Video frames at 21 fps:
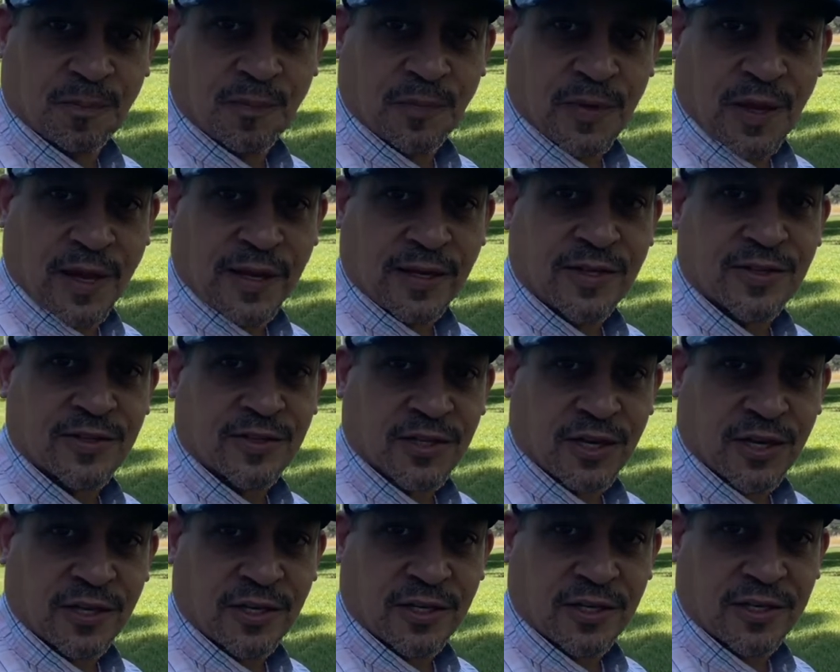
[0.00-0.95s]
I can
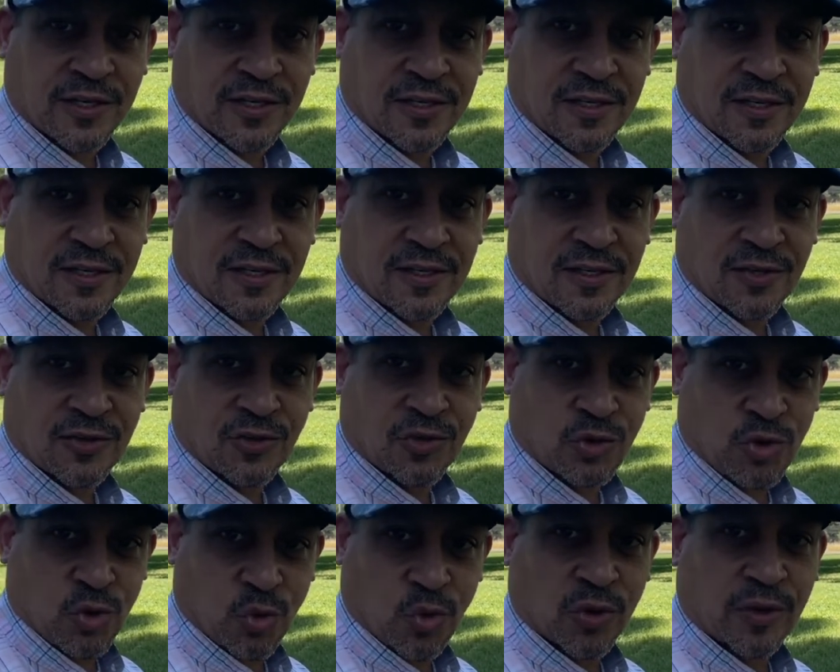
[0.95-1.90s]
tell you,
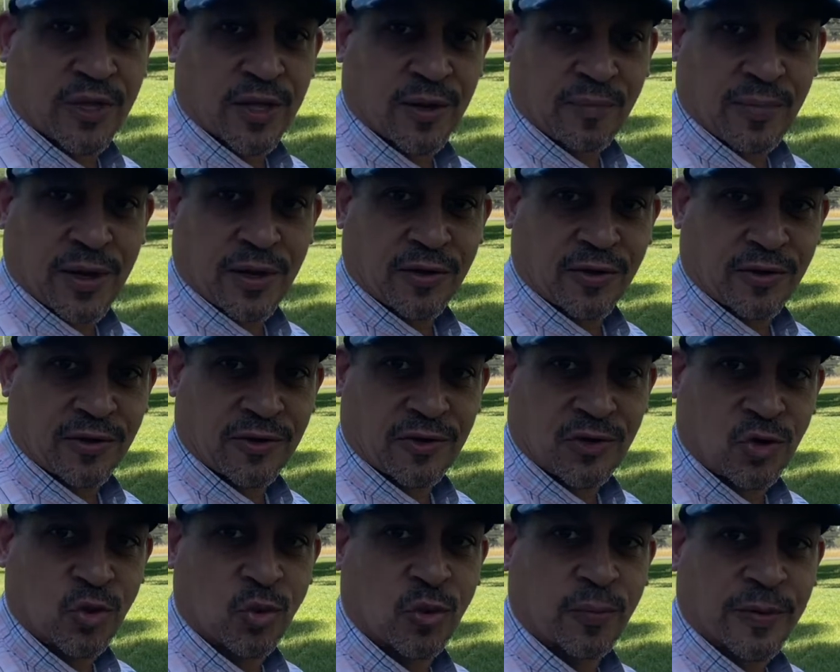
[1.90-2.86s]
you will get better.
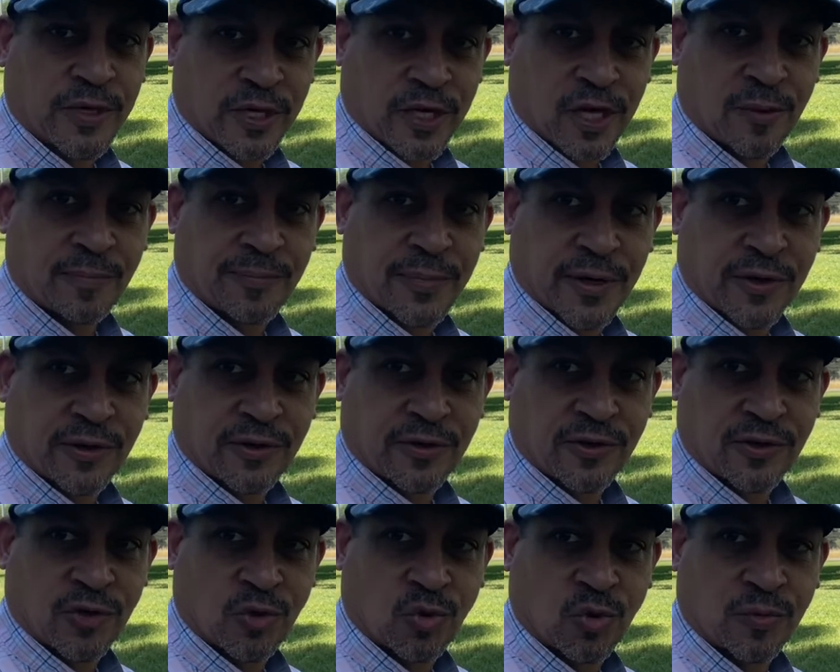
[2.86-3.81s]
You will become better.
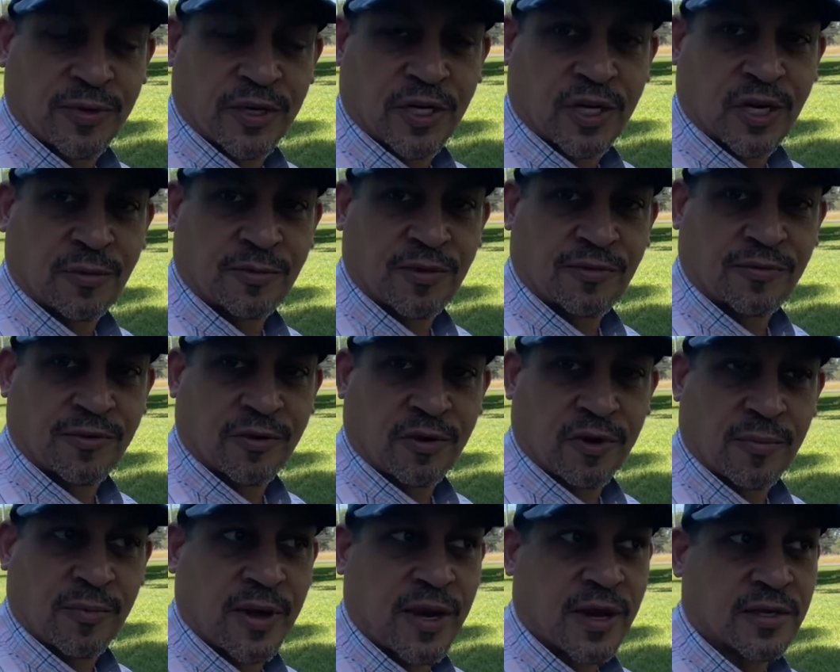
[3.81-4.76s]
You will become your
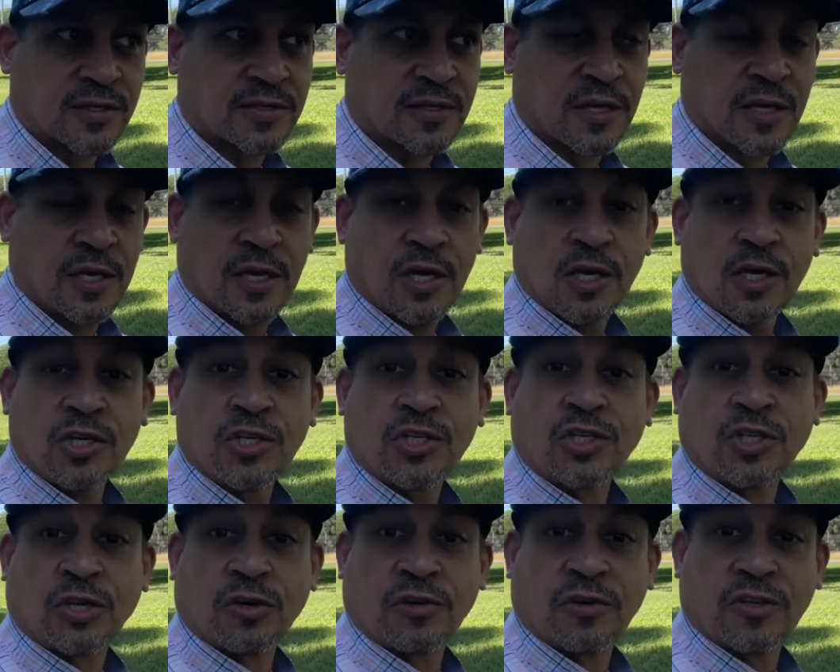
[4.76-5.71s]
very best.
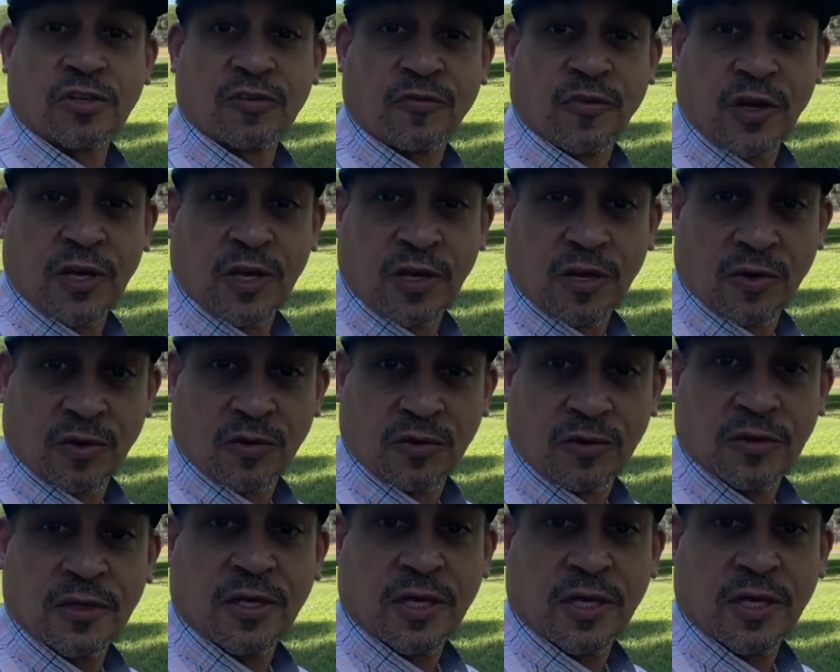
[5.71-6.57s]
Share this video.